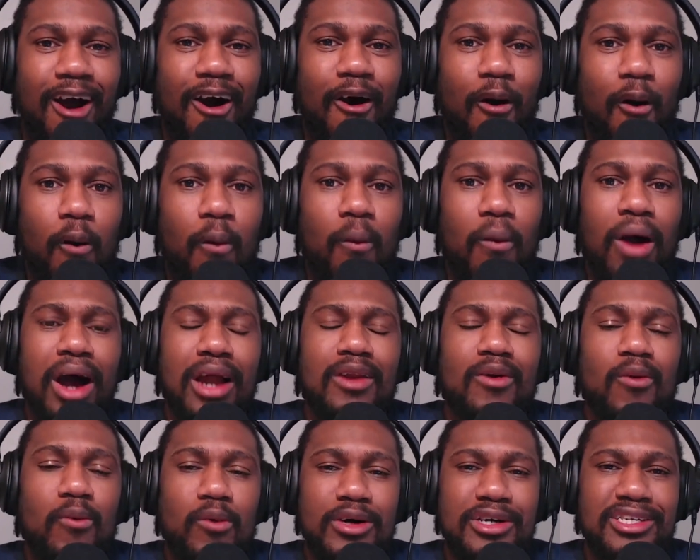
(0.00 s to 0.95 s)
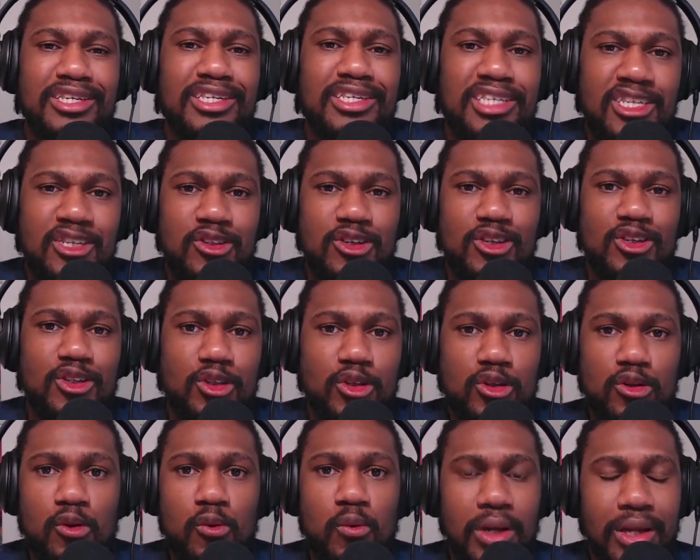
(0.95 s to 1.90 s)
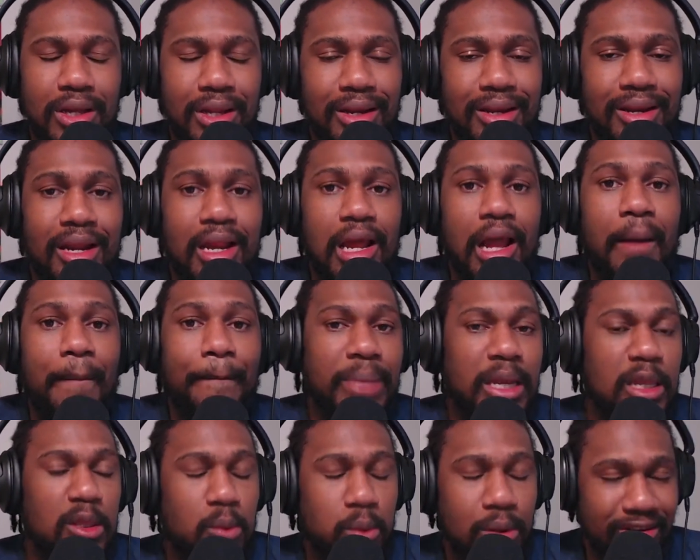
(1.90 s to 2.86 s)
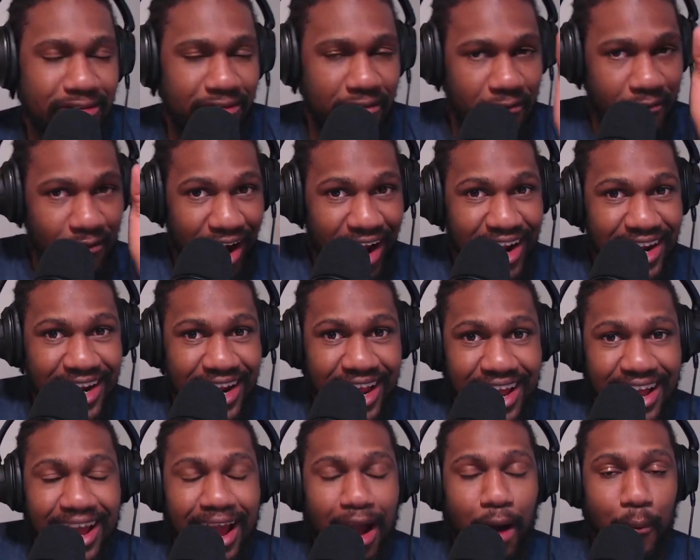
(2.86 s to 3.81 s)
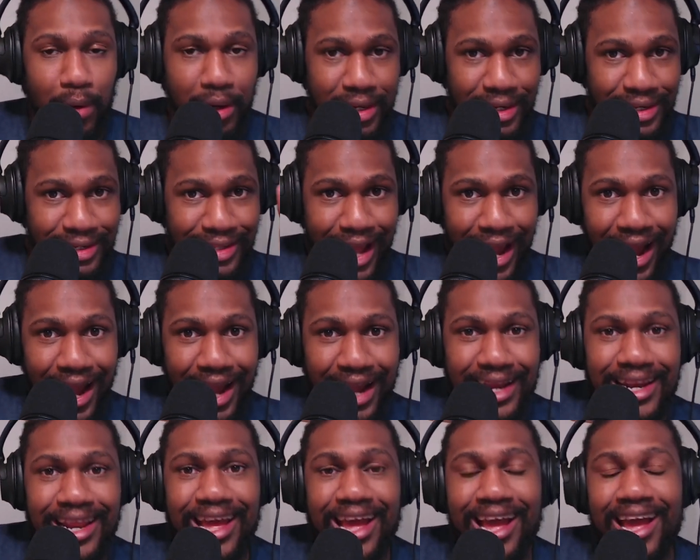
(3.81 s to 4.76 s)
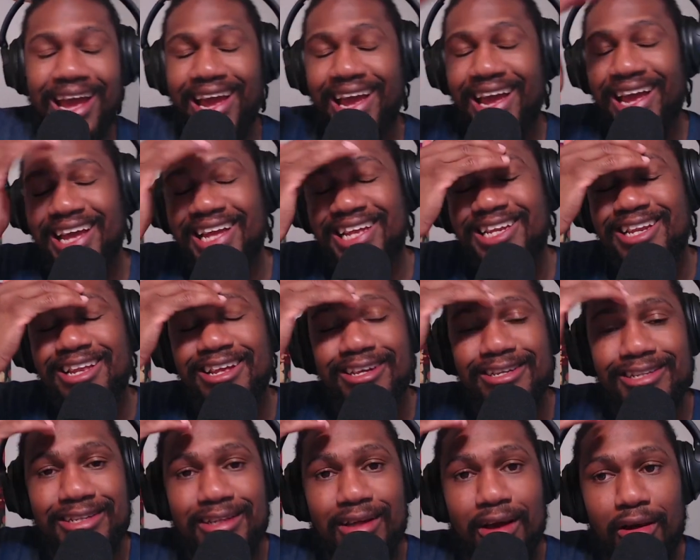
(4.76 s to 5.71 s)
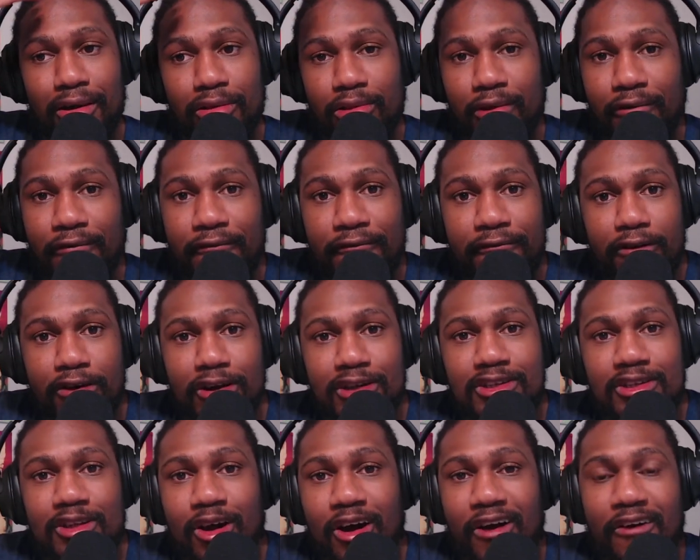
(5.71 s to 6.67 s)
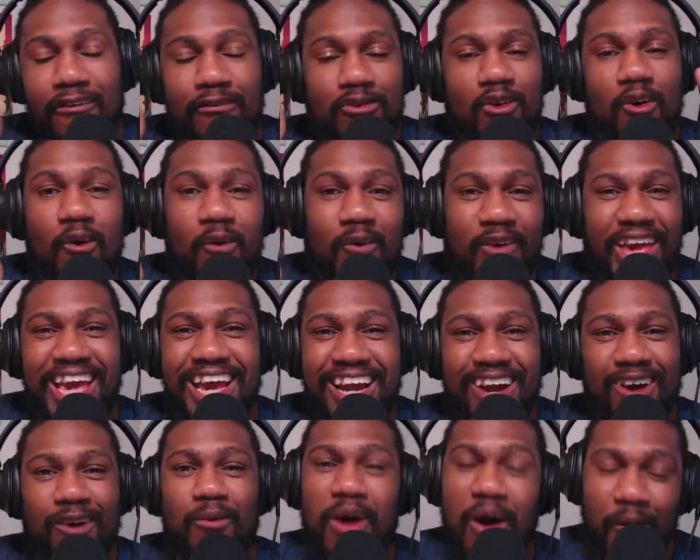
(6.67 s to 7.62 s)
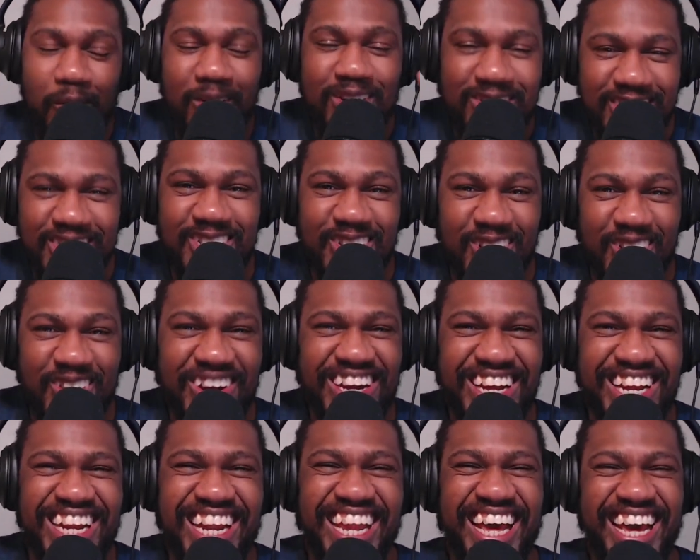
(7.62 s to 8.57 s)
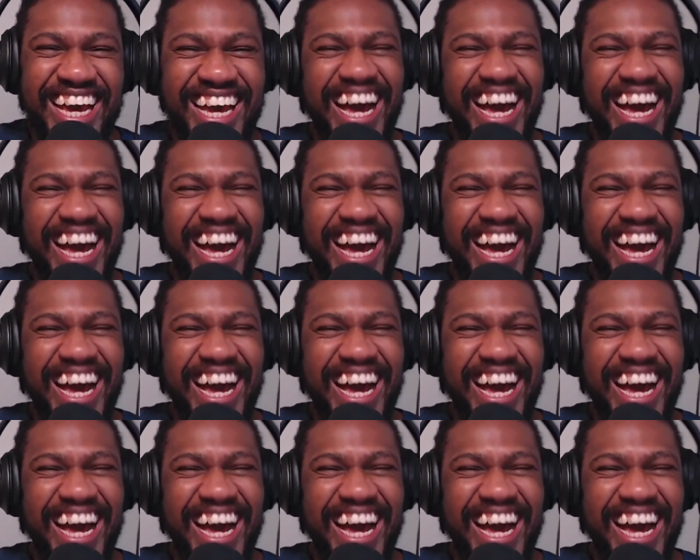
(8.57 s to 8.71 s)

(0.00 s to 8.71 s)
what was Jesus doing between Friday when he died and the first day of the week? What was he doing?